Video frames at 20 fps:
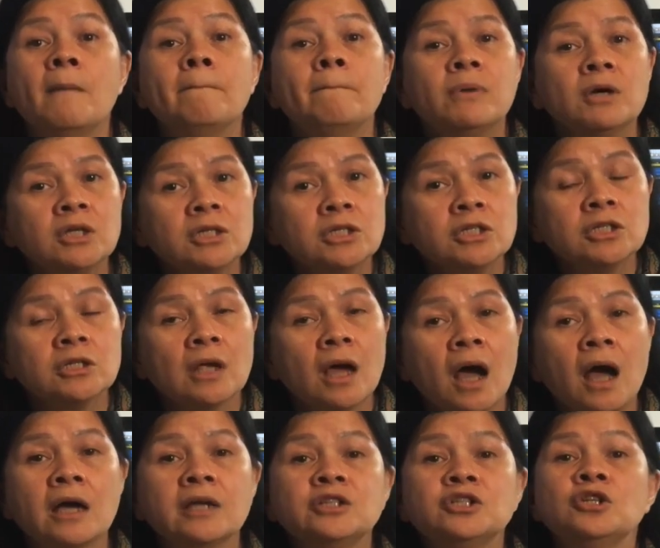But
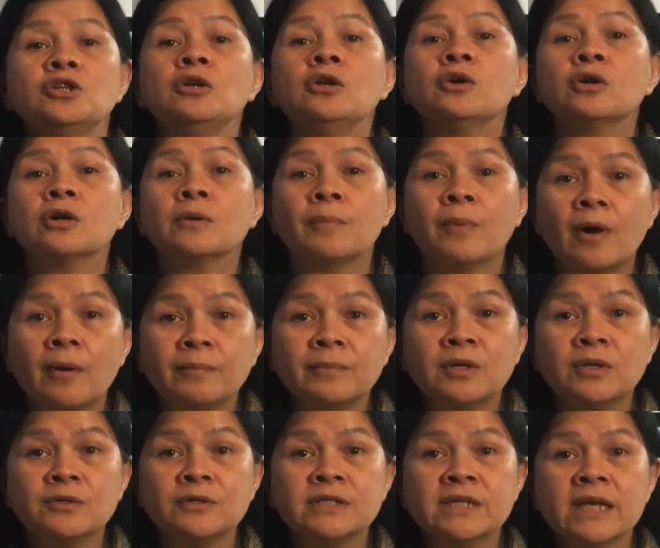I do look upon
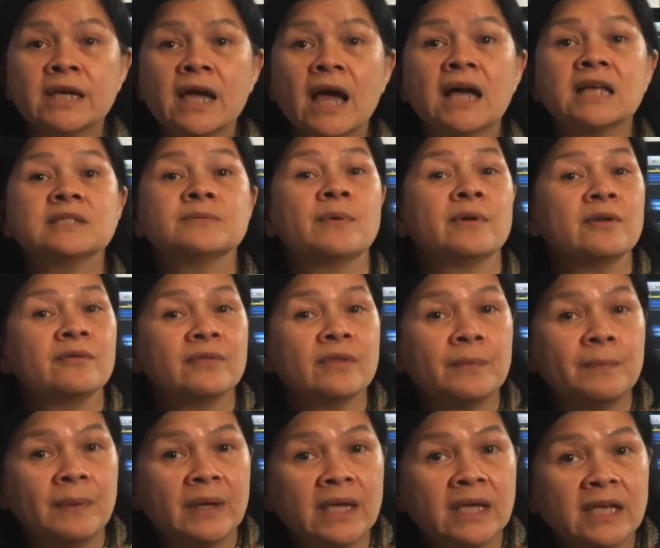music as one of the
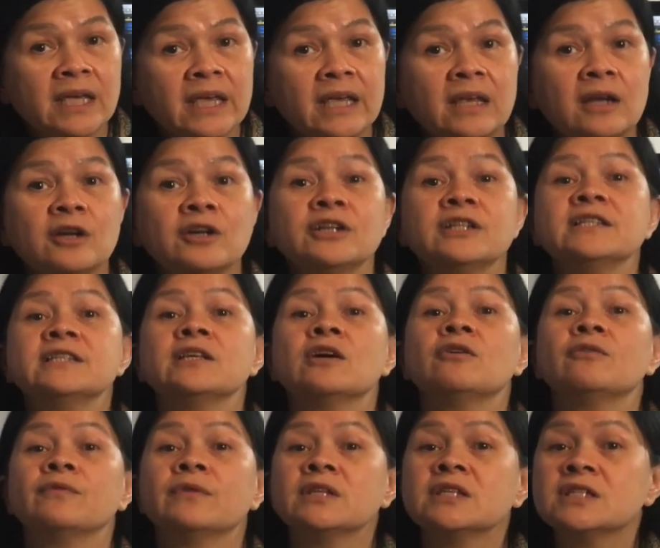big healers
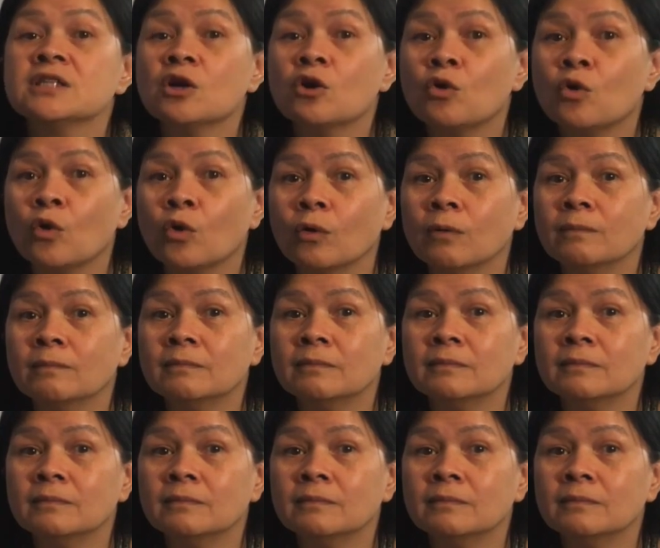of the soul.